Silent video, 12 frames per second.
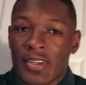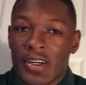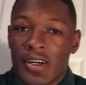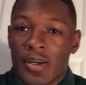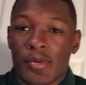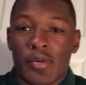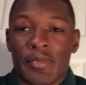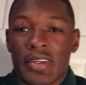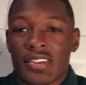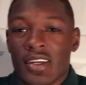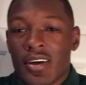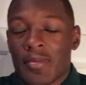I'm going to
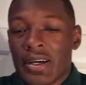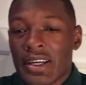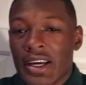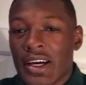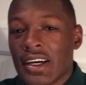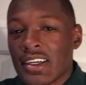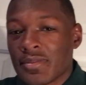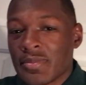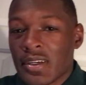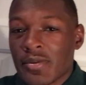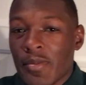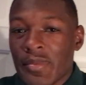miss all my guys,
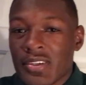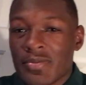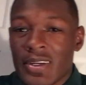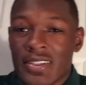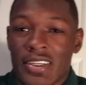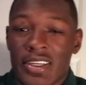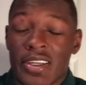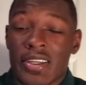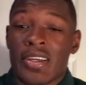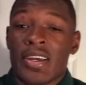man. I'm going to miss my team.